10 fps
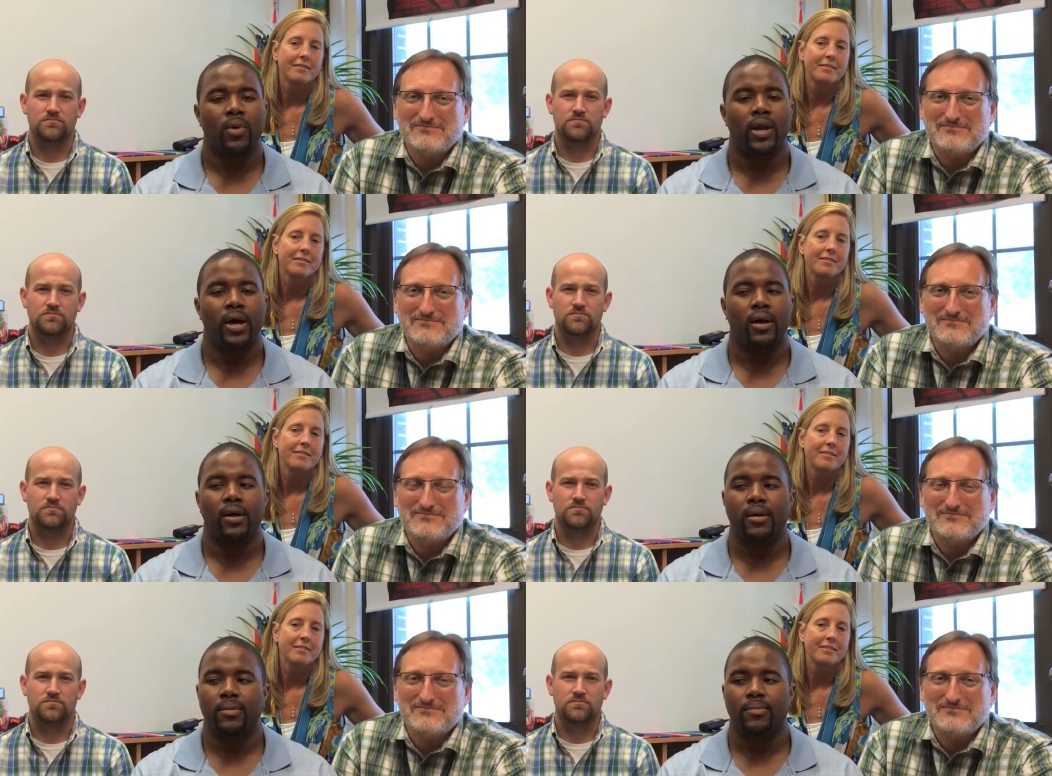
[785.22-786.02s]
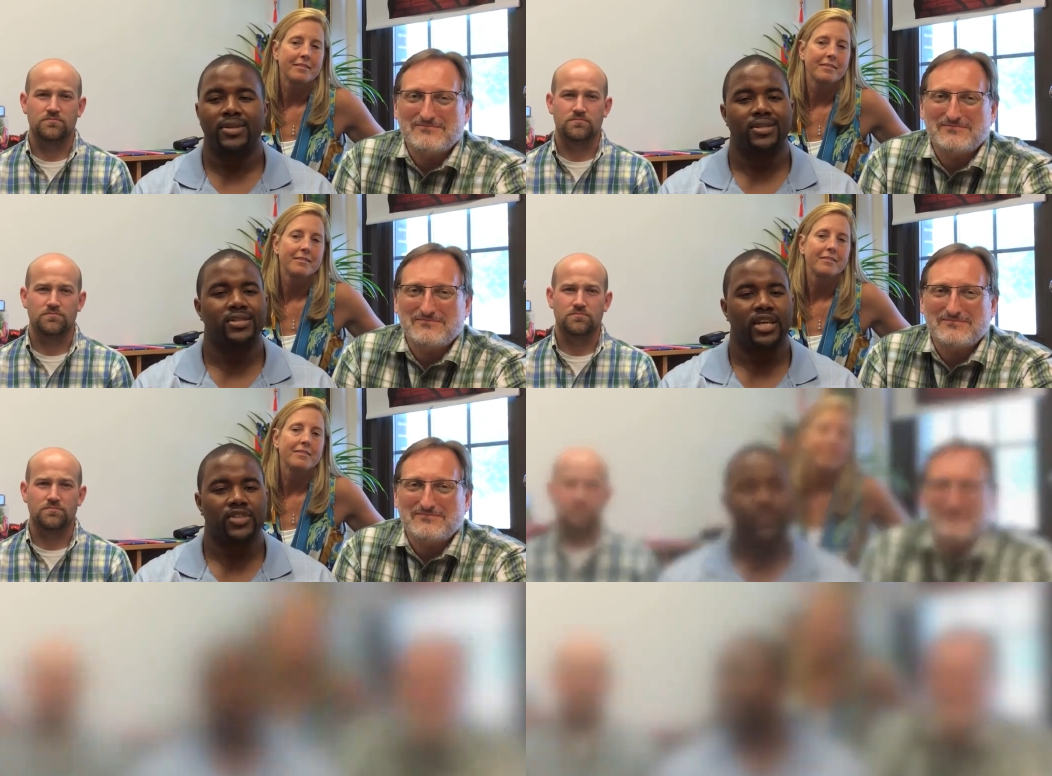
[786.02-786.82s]
Speaker 1: want to be
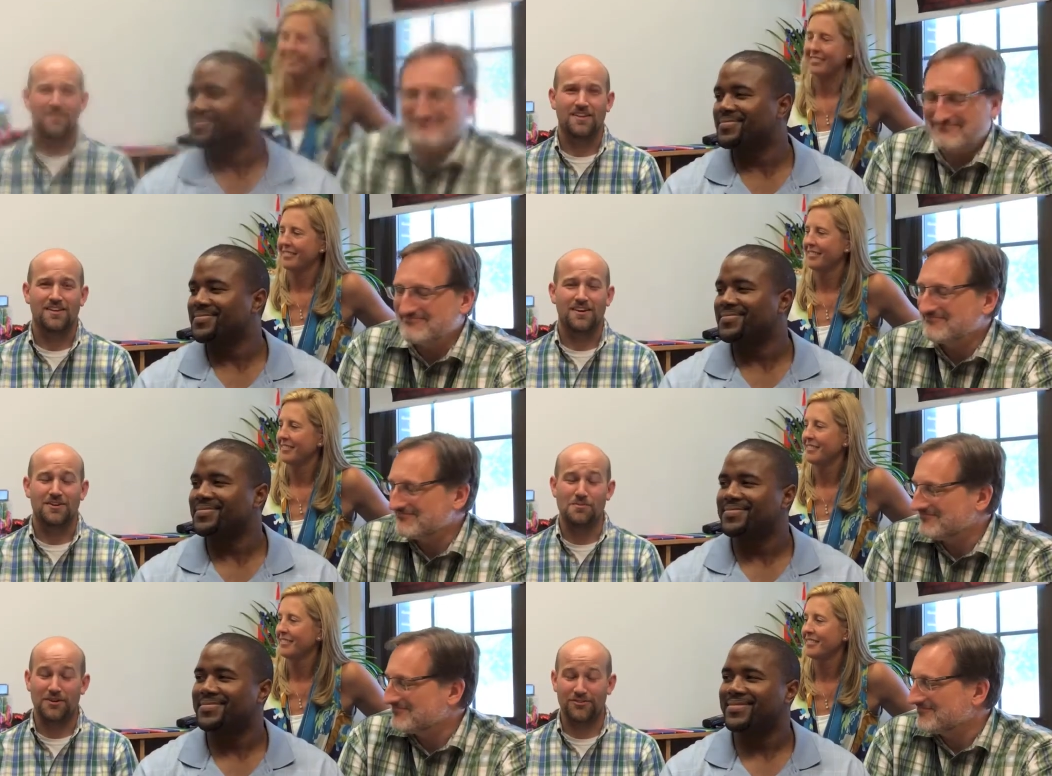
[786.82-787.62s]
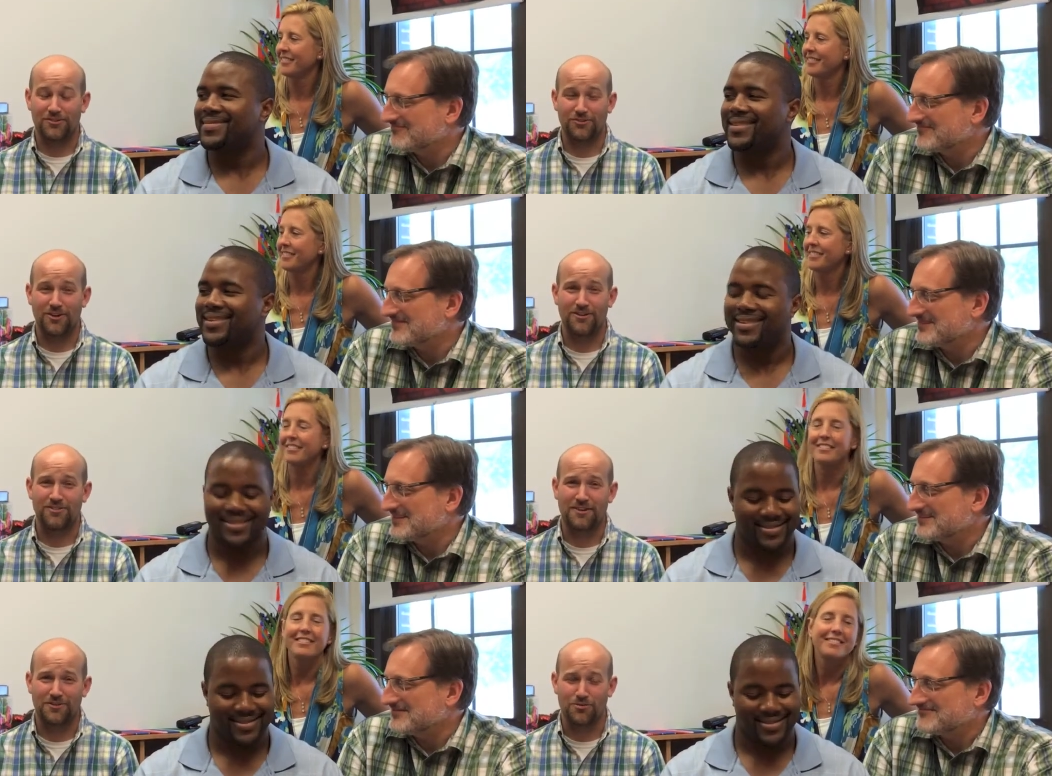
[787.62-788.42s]
successful.
Speaker 2: And to my sixth
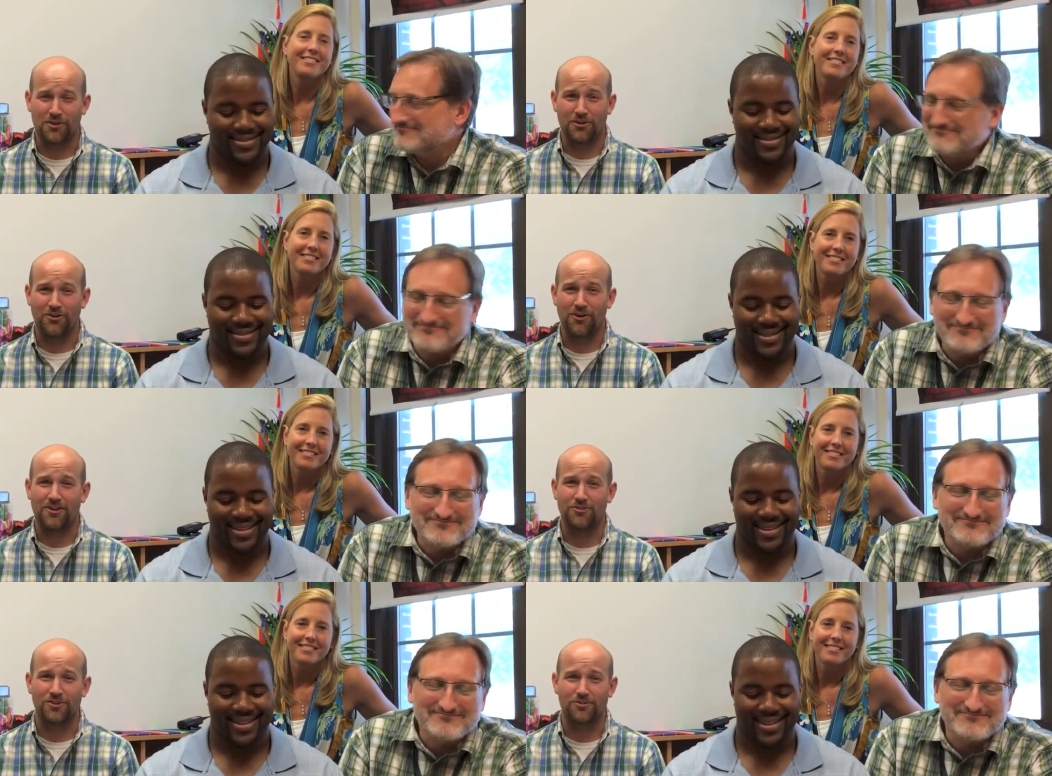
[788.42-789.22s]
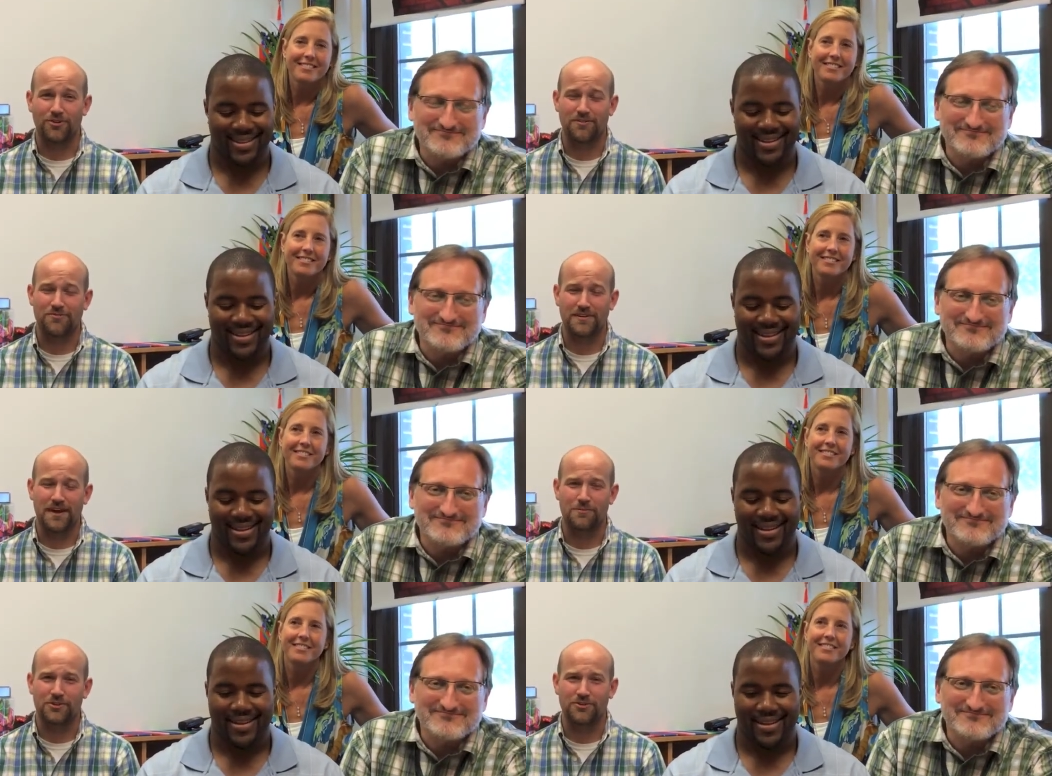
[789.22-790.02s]
graders, I just want to congratulate you on a
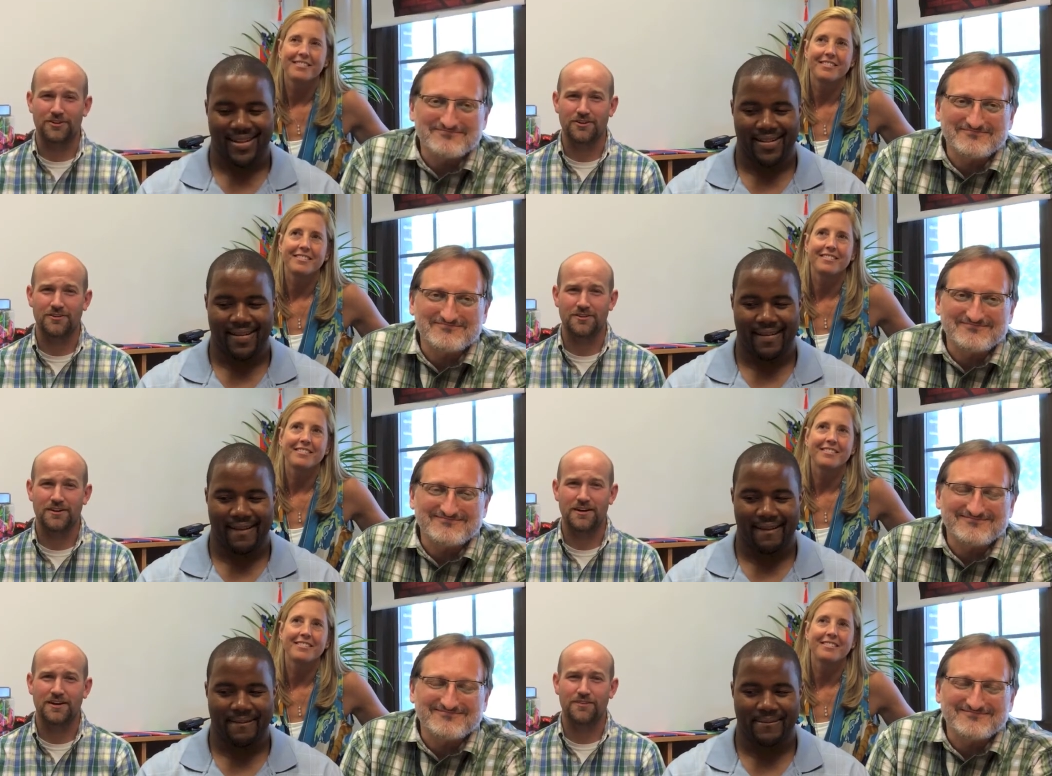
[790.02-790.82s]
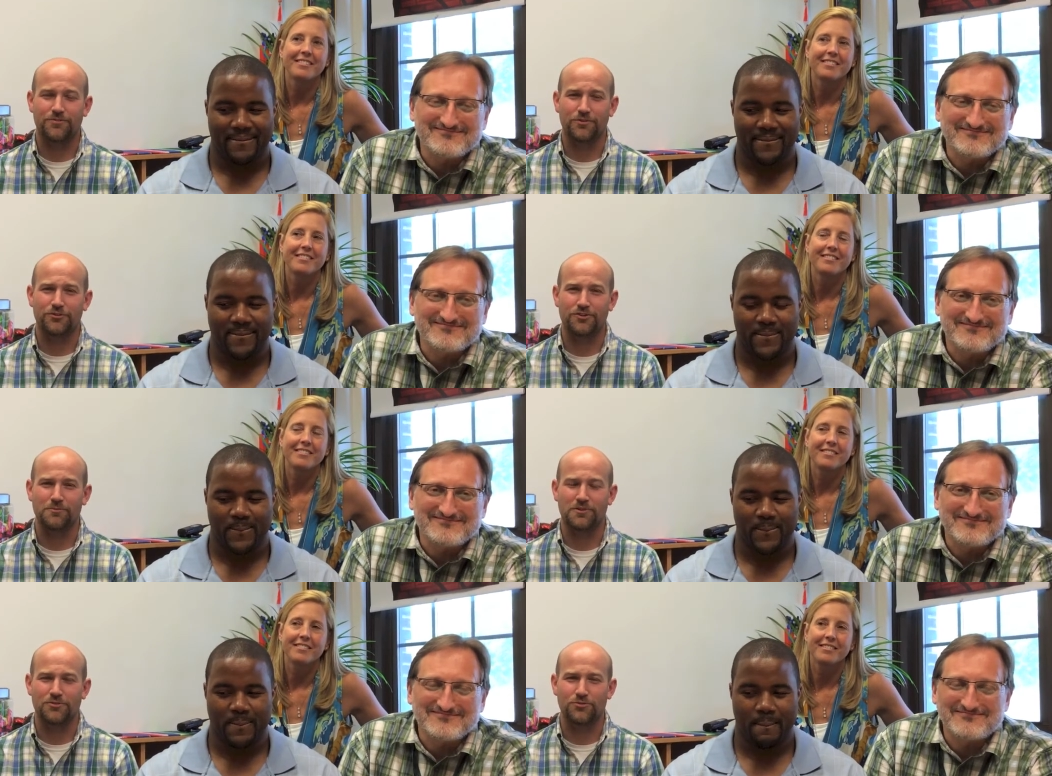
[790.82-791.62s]
phenomenal year, uh, first year
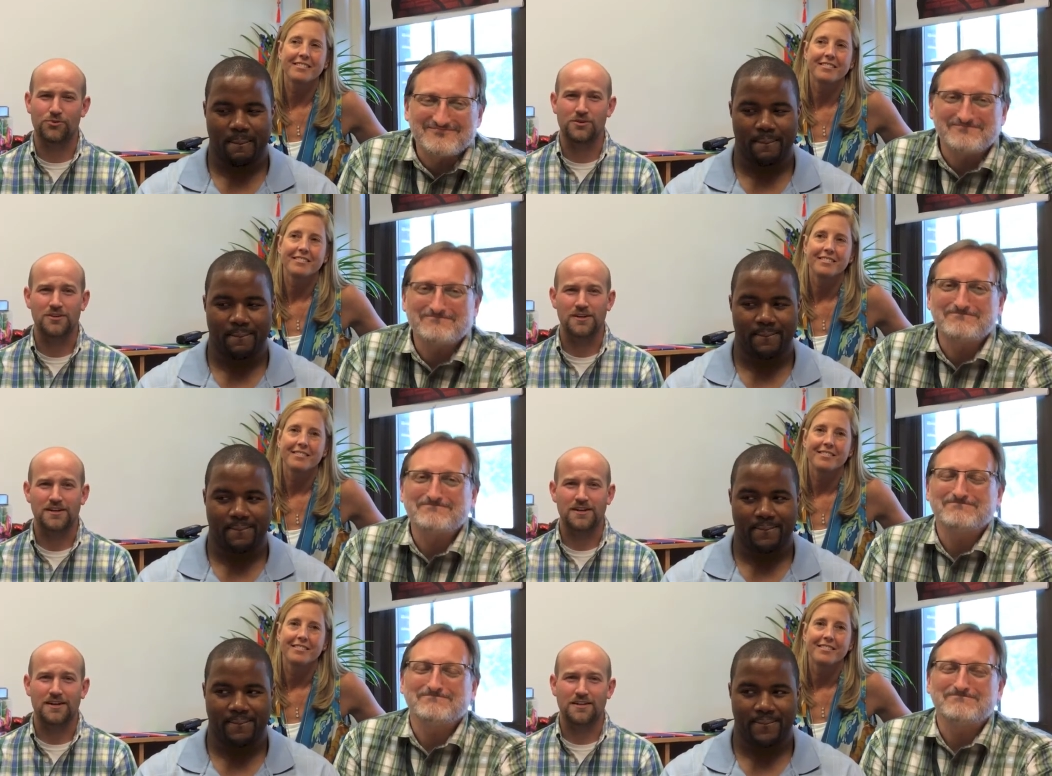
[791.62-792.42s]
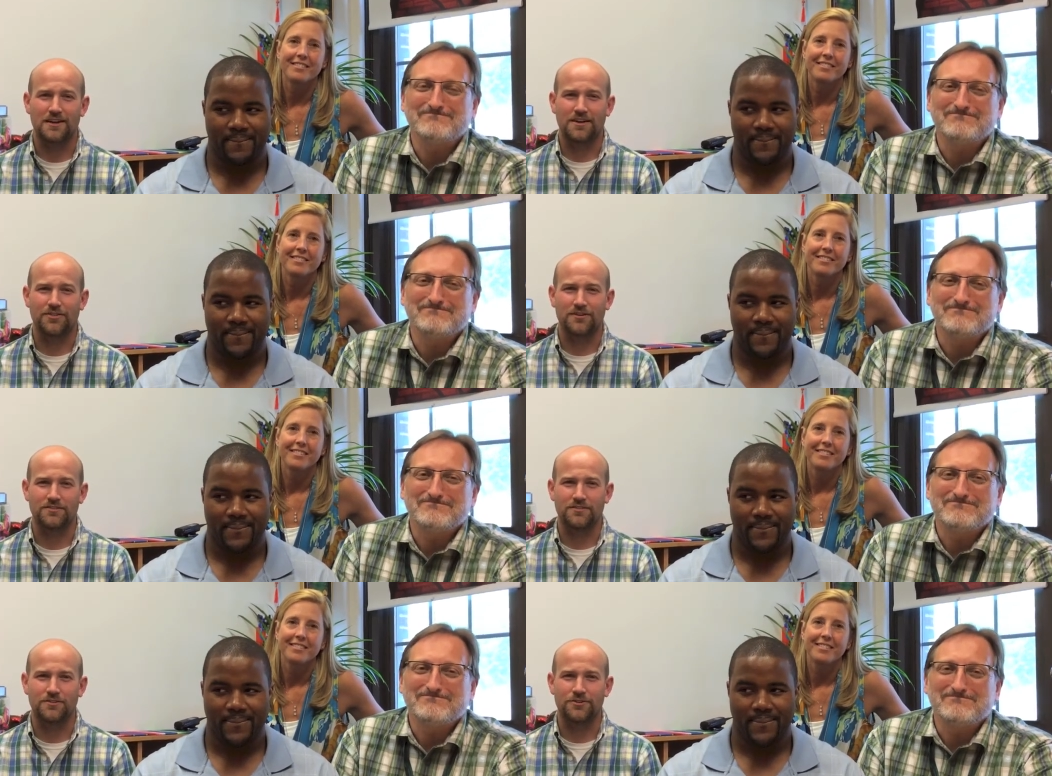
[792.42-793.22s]
in middle school. A lot of things to